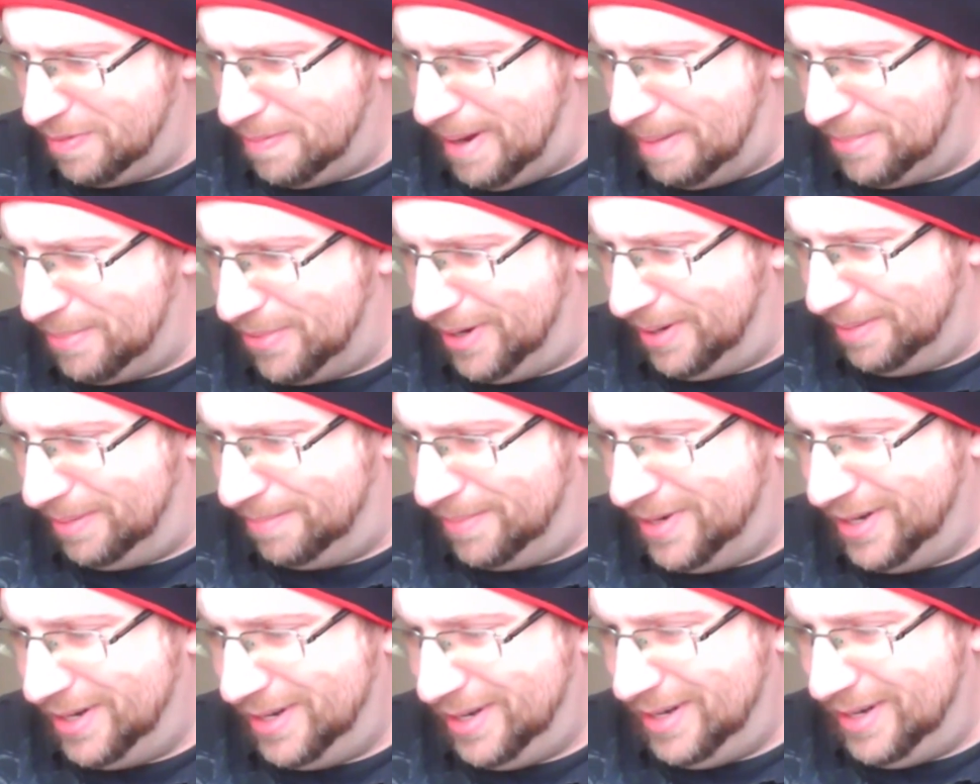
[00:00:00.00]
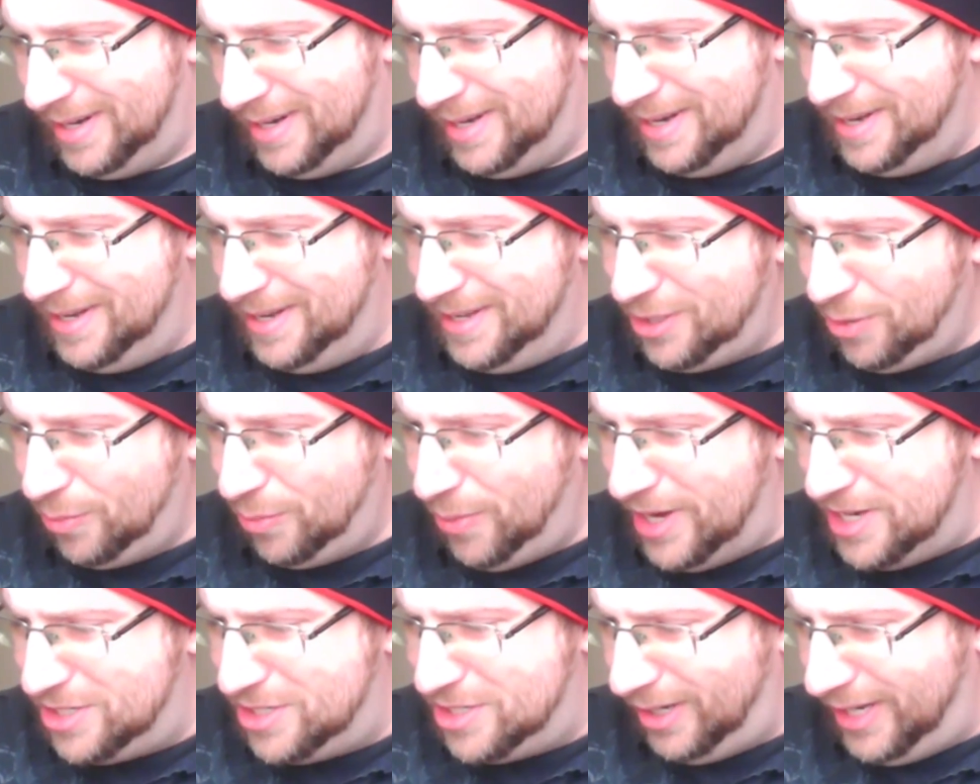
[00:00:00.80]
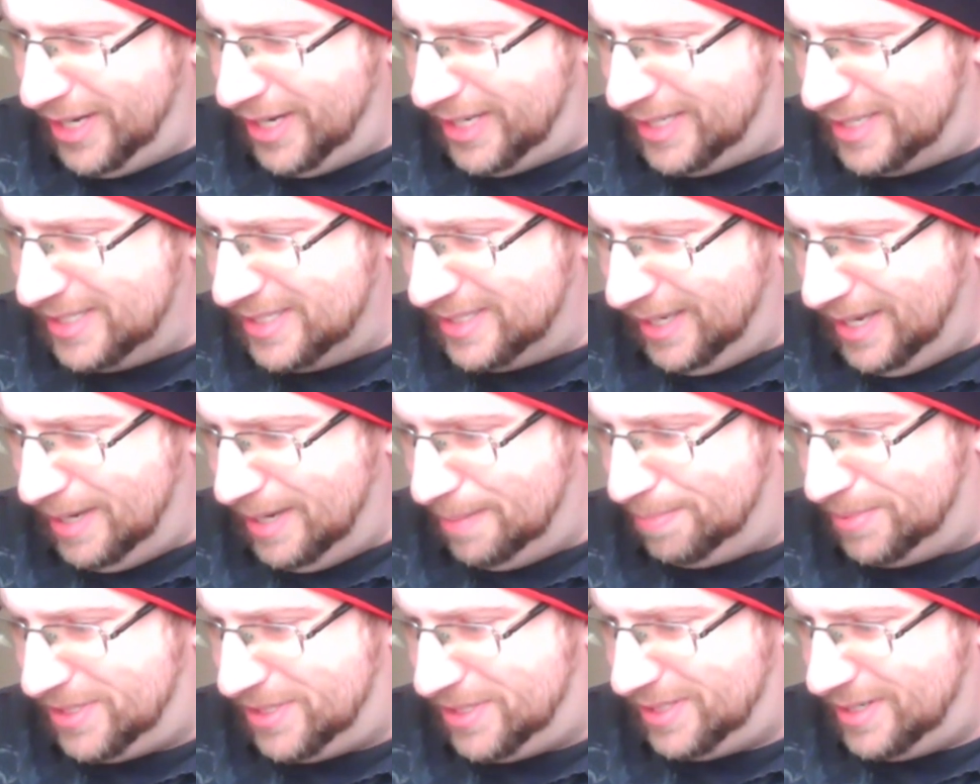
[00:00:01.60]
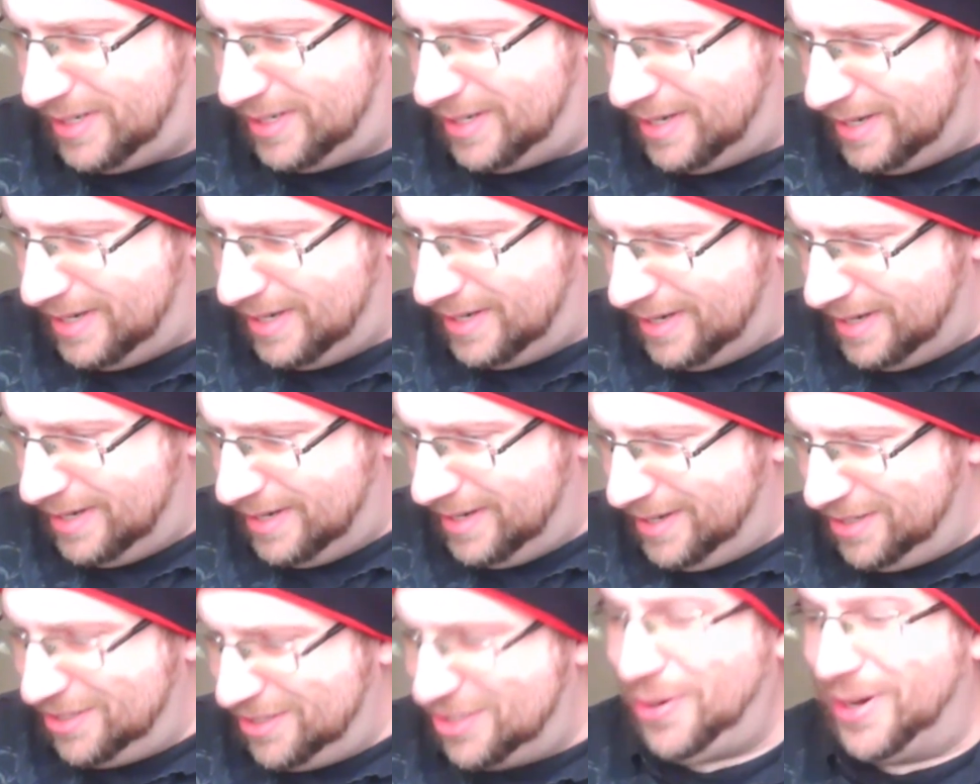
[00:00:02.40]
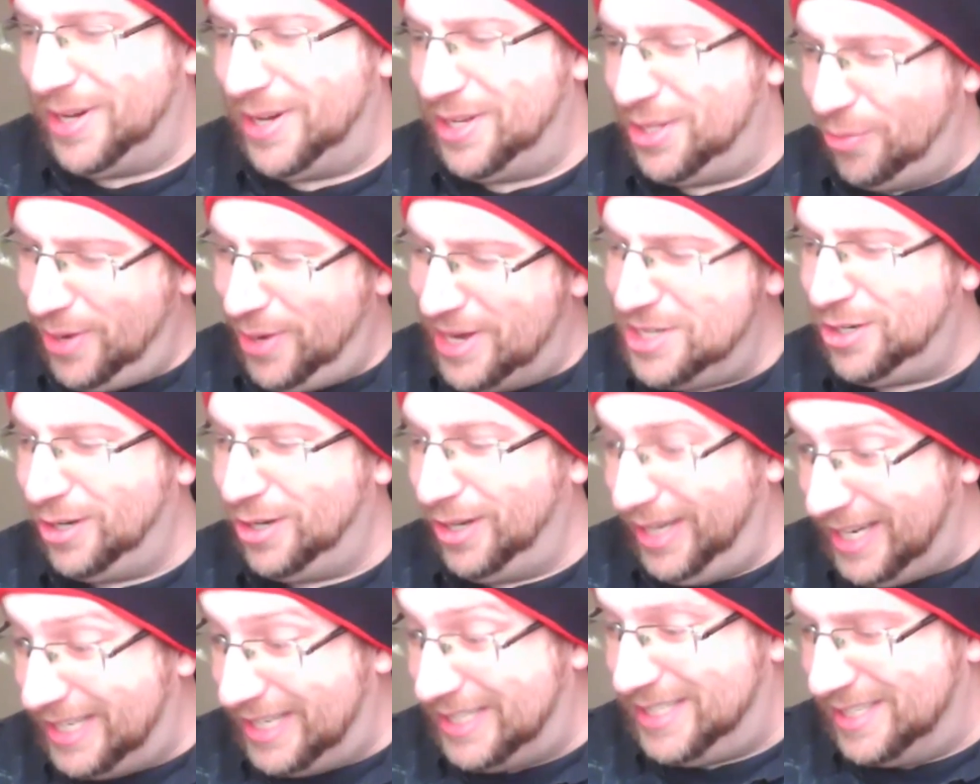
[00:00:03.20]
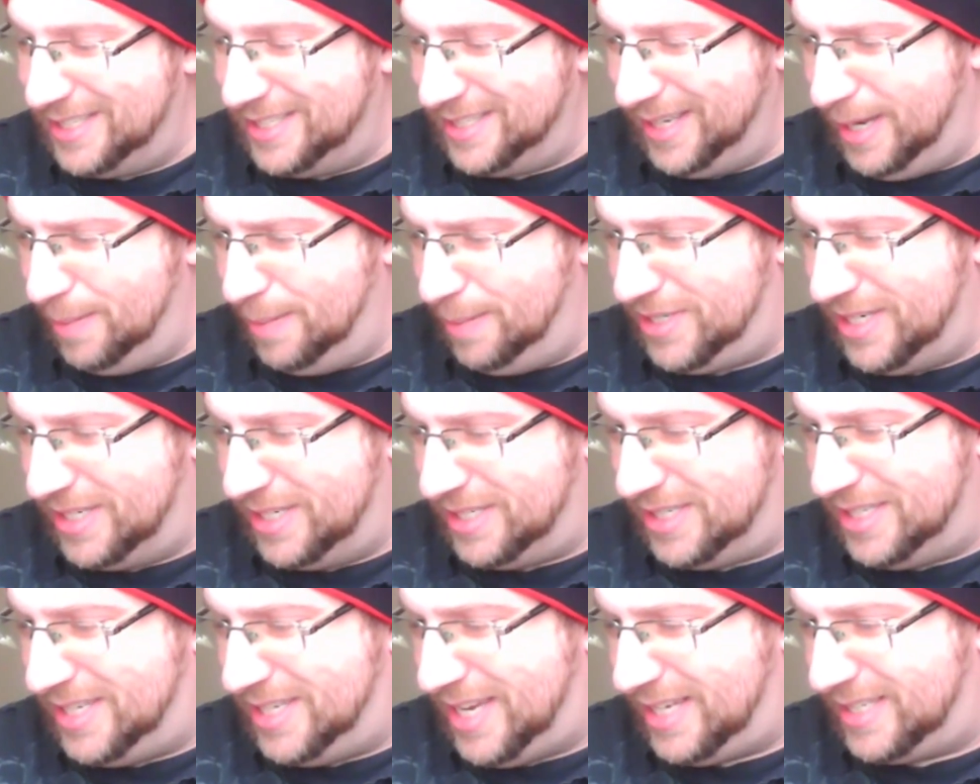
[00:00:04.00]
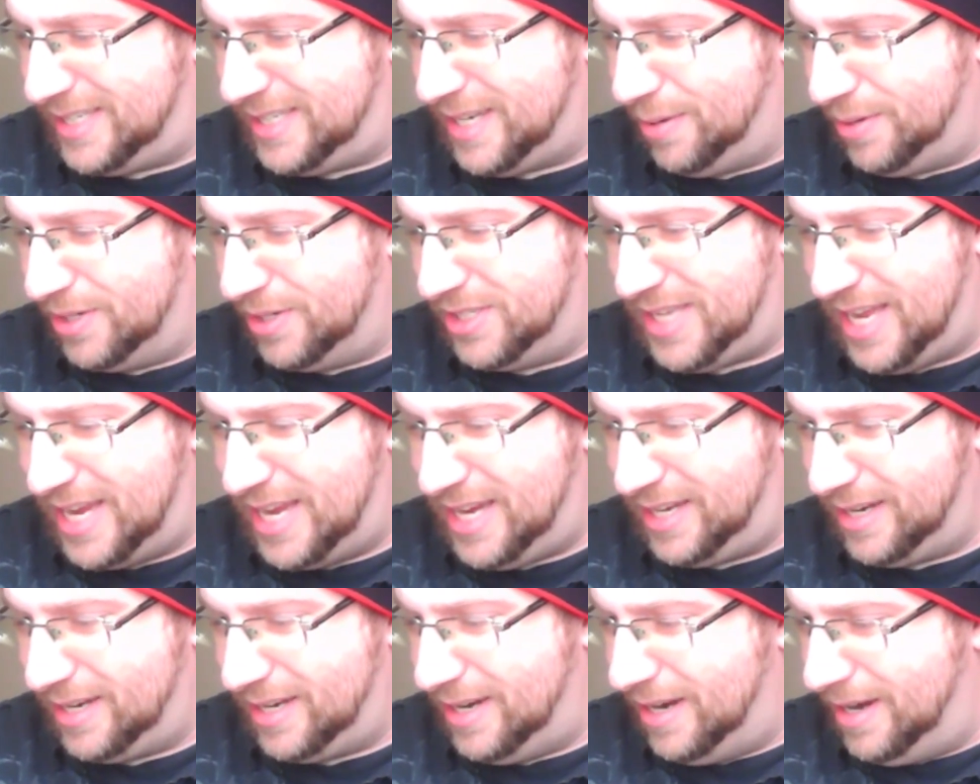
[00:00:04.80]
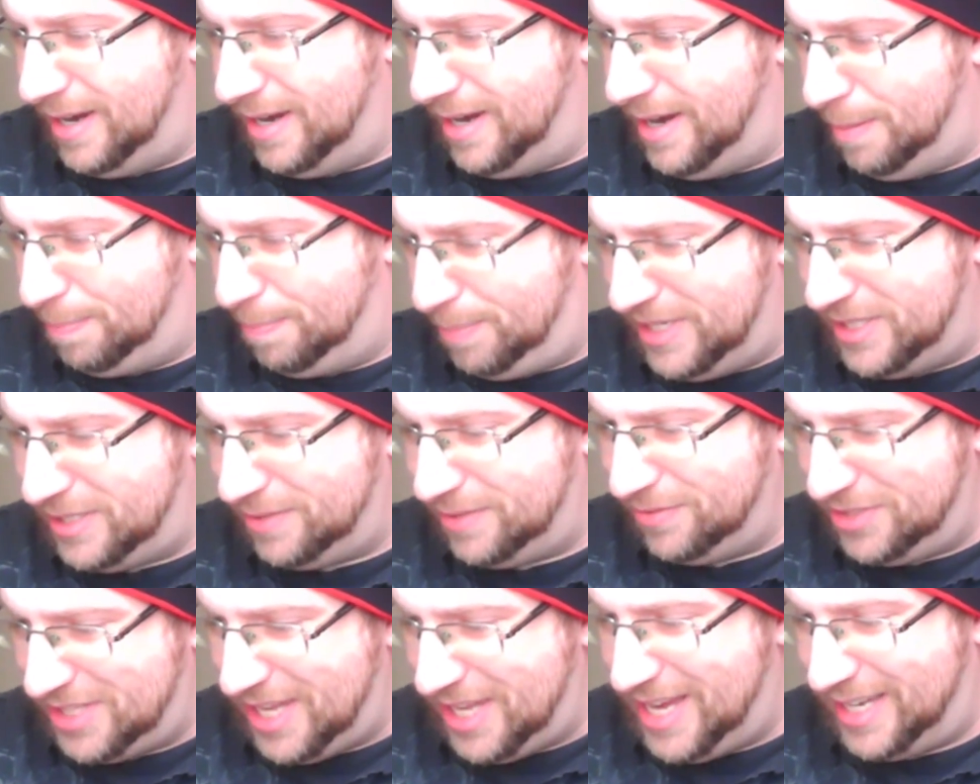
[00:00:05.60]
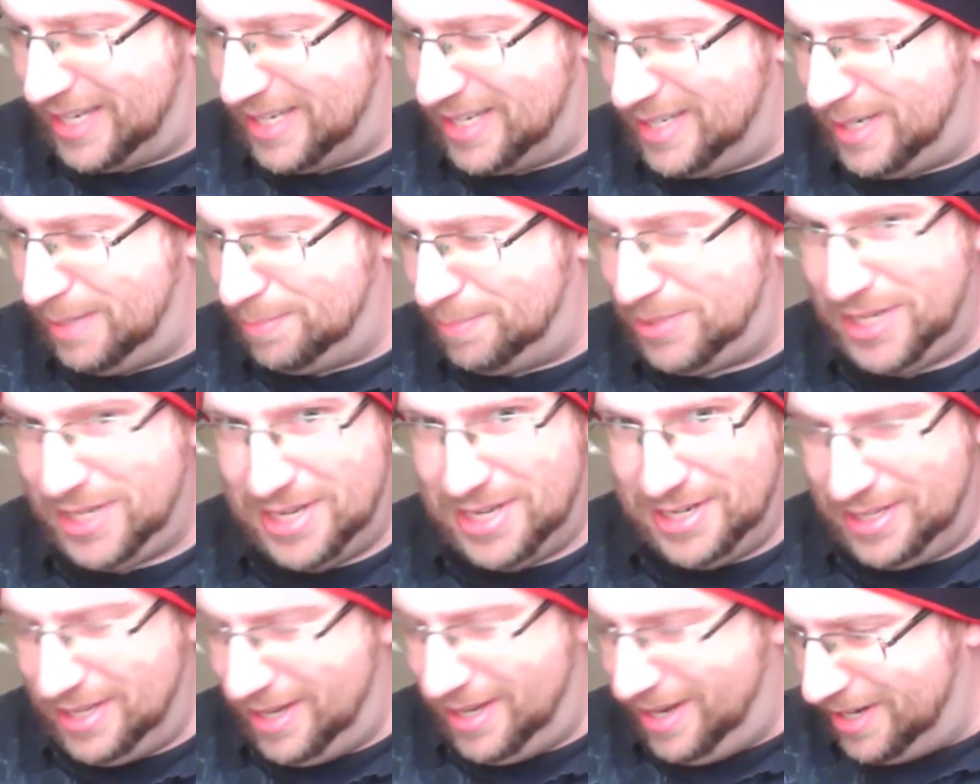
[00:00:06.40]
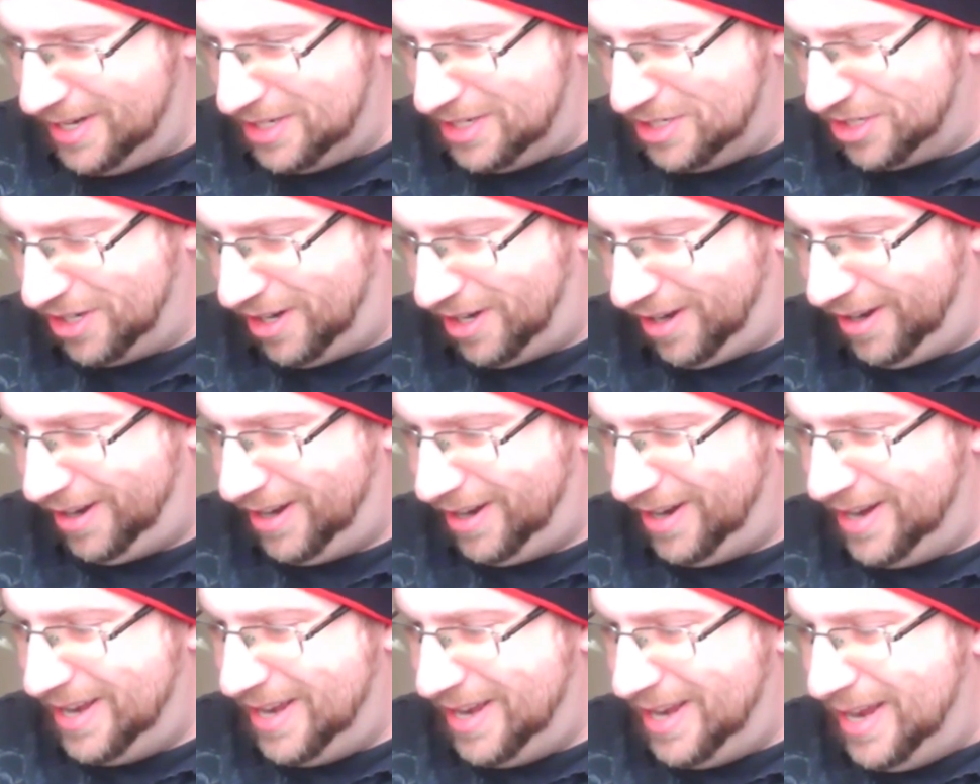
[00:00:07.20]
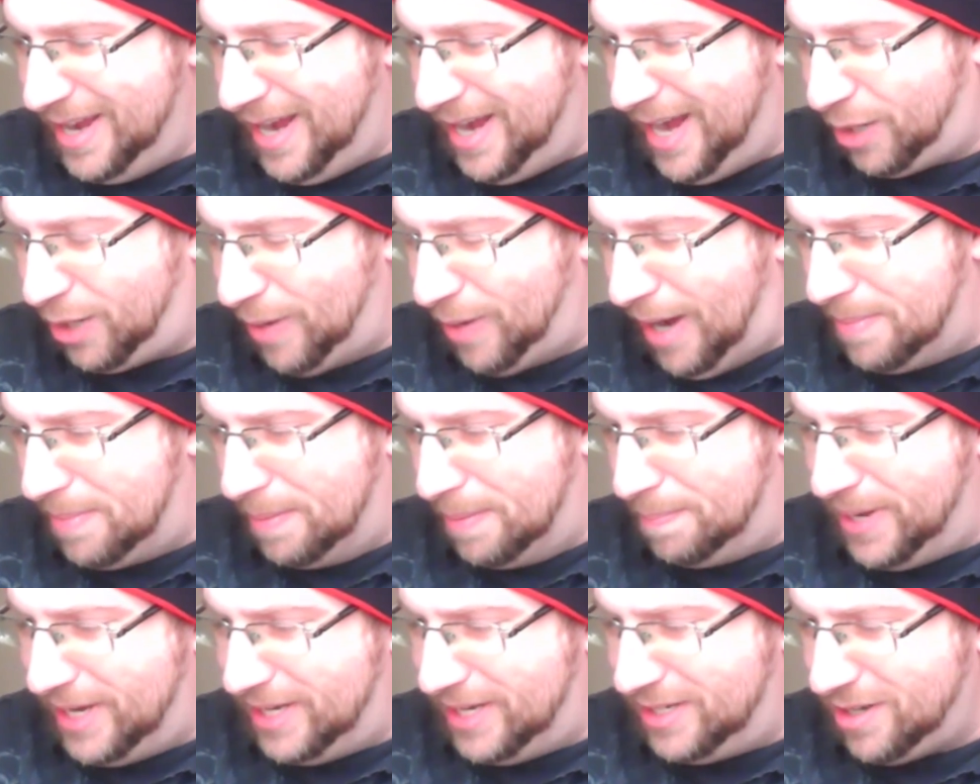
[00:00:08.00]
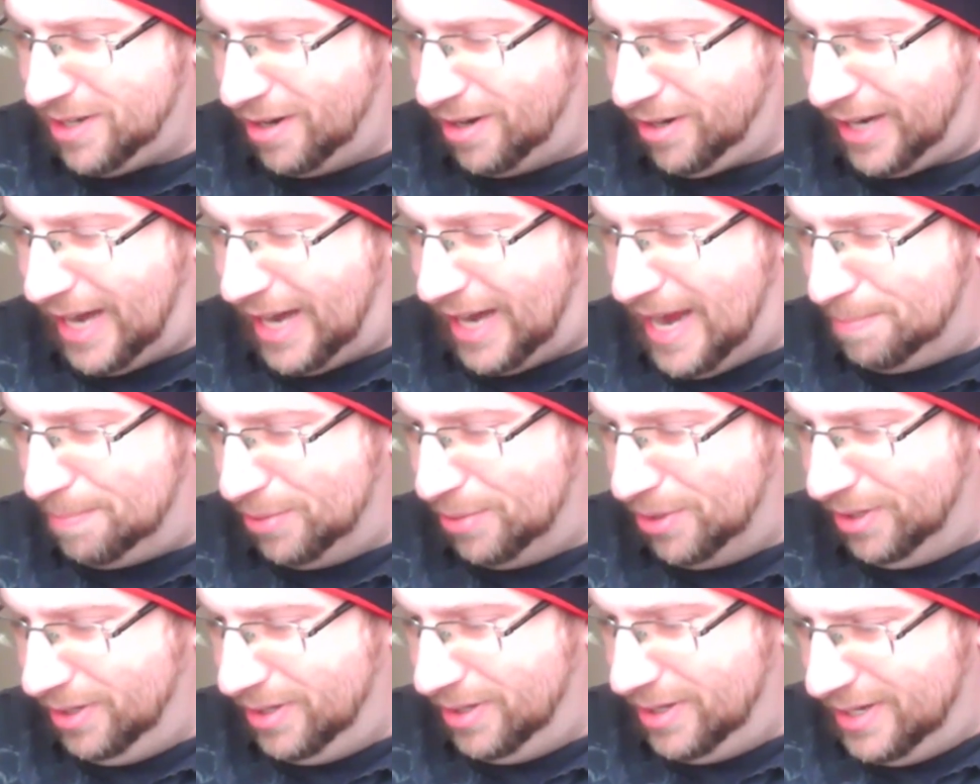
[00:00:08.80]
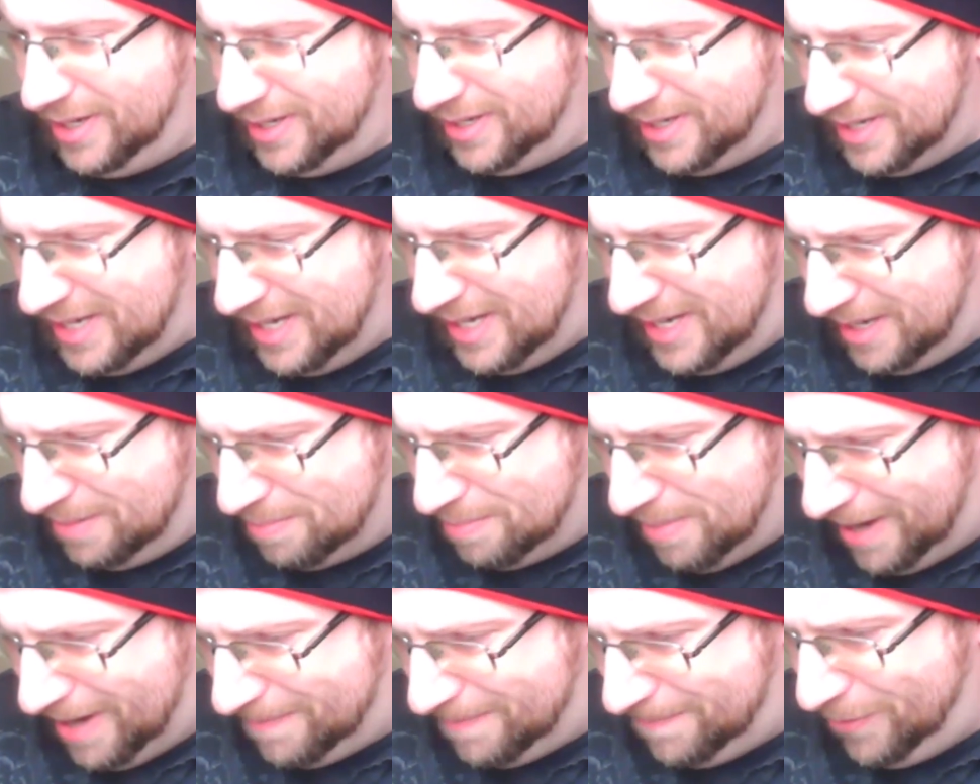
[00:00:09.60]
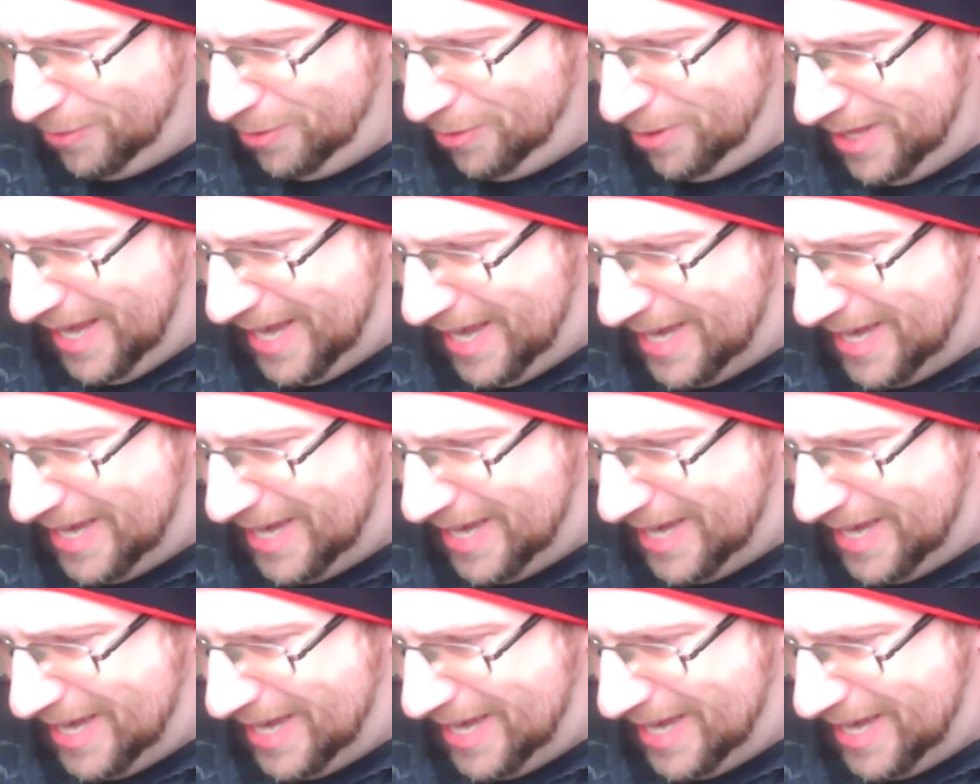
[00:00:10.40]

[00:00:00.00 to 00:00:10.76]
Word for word: remember him. The ranger licked his lips sorry, the ranger licks his lips as he takes out a steak, a piece of steak, and dips it into the honey jar. I grab a big dark apple, needing my full